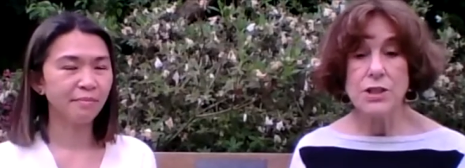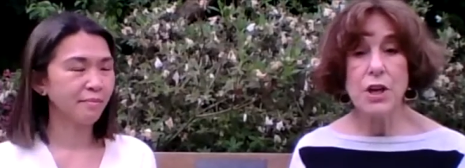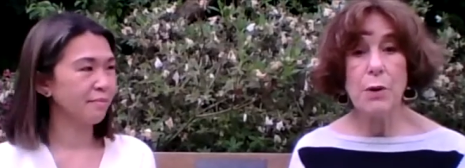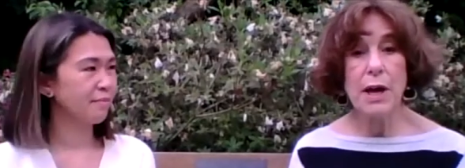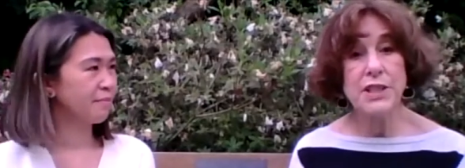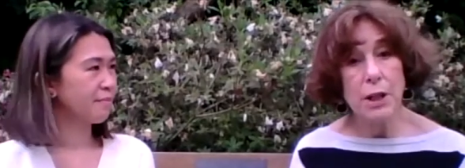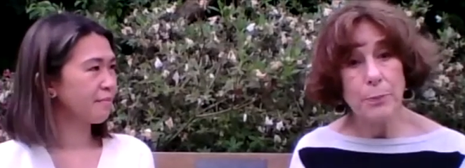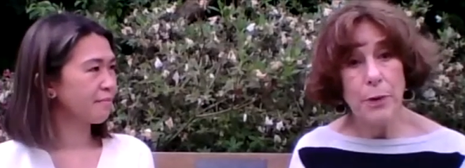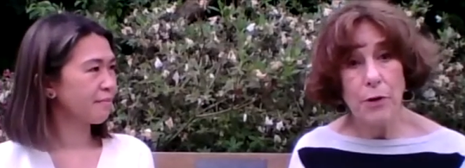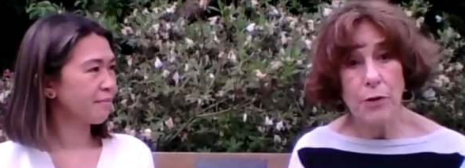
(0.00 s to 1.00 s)
Speaker 1: So adult
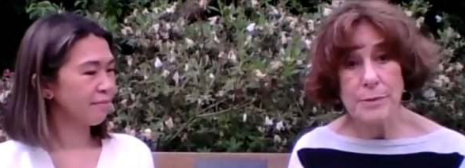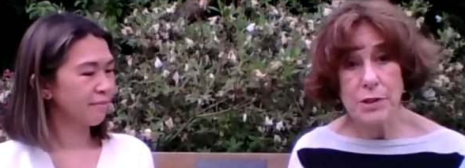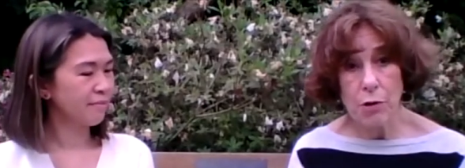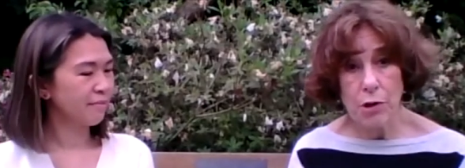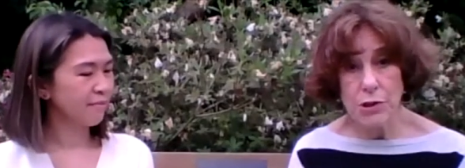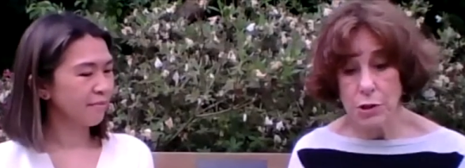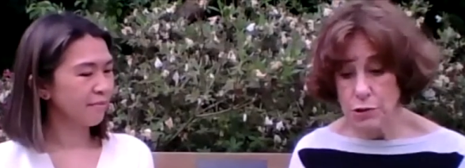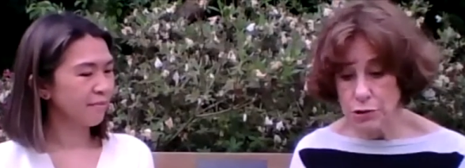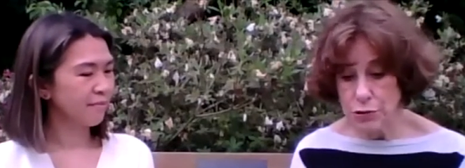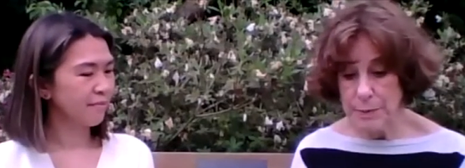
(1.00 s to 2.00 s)
programs are also
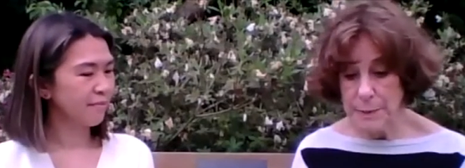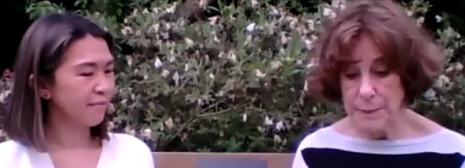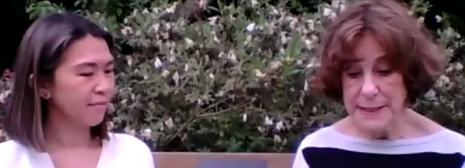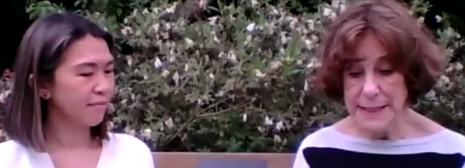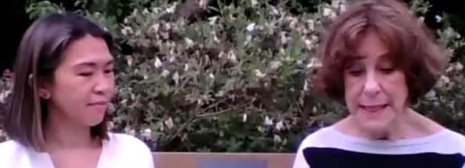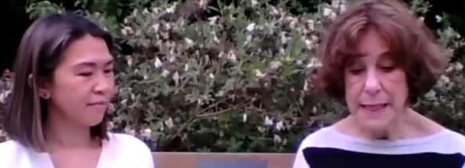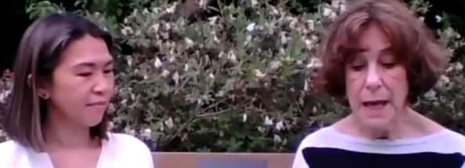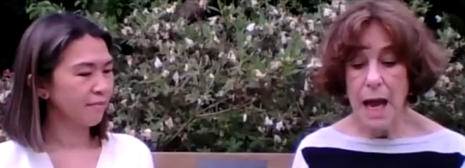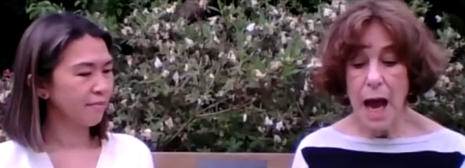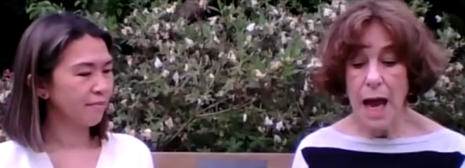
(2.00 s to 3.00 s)
extremely busy.
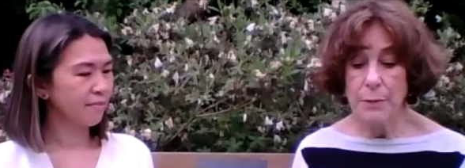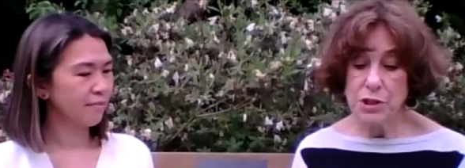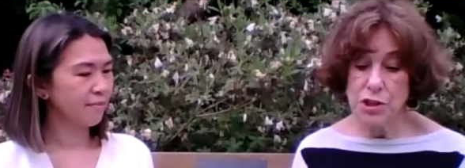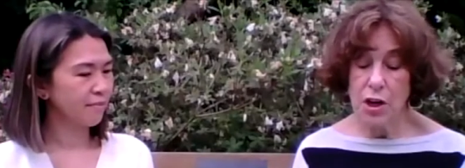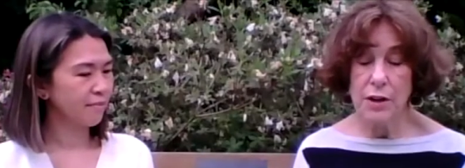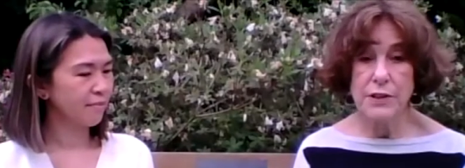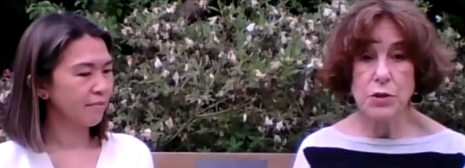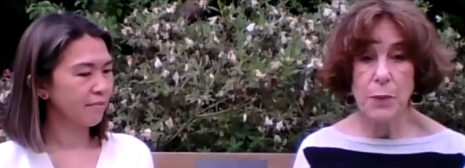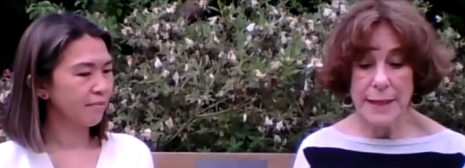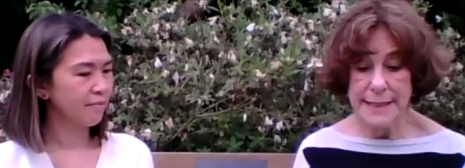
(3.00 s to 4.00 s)
I will start on the
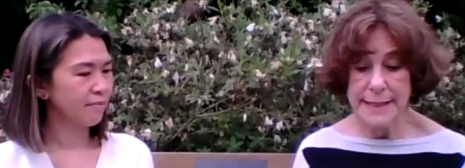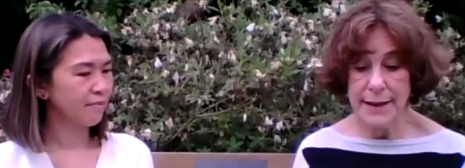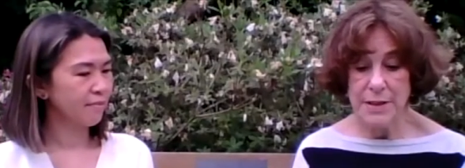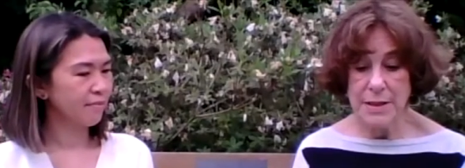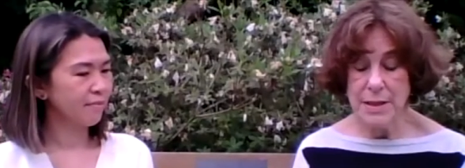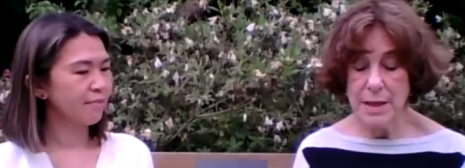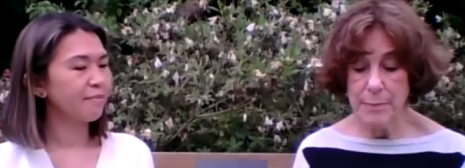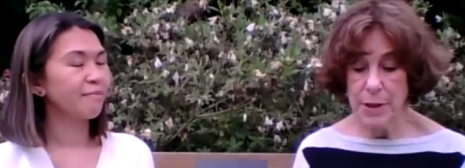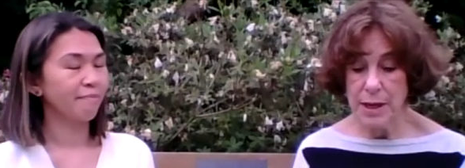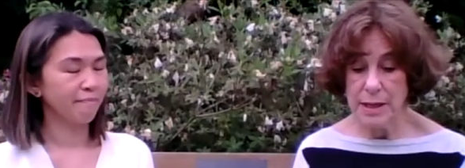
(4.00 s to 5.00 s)
27th
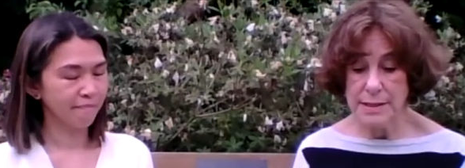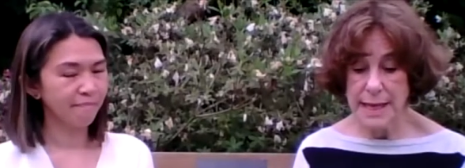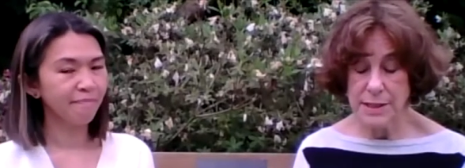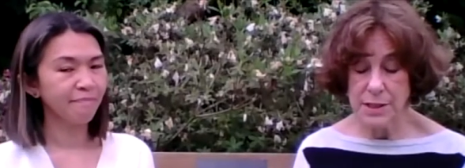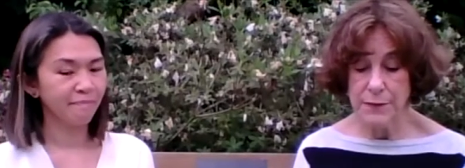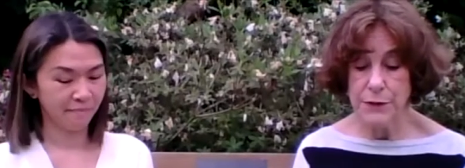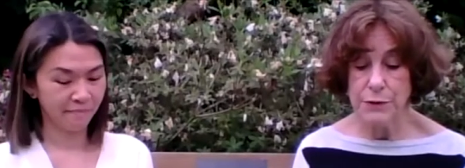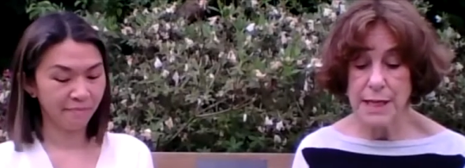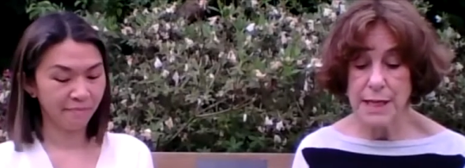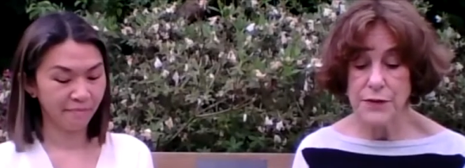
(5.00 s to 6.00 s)
because that's in a few
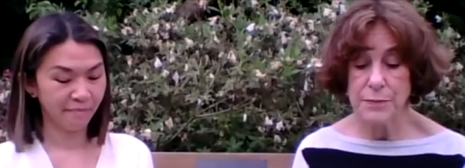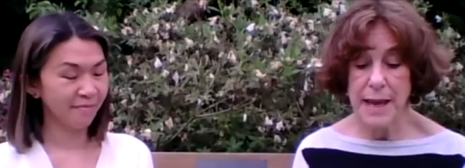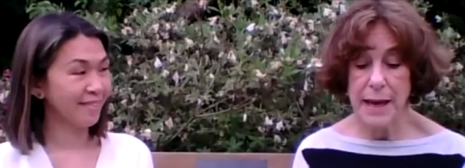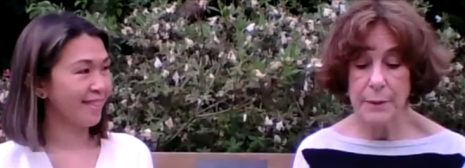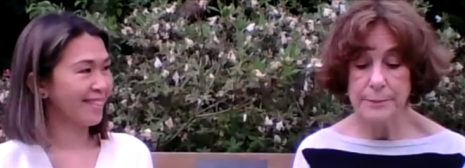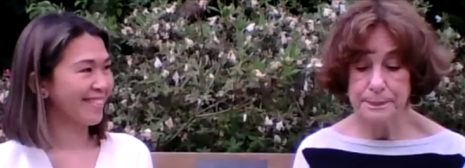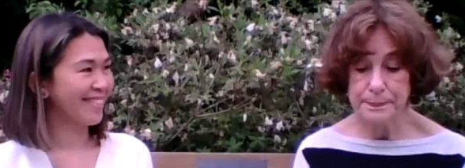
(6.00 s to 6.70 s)
days from now.